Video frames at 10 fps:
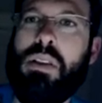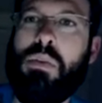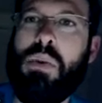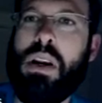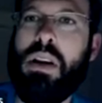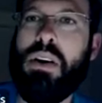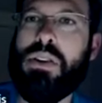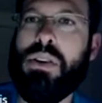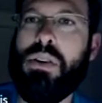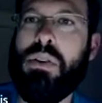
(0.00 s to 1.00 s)
radar
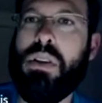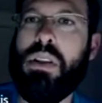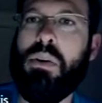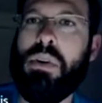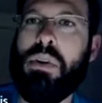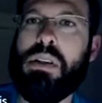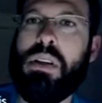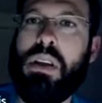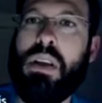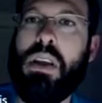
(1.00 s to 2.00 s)
showed that there was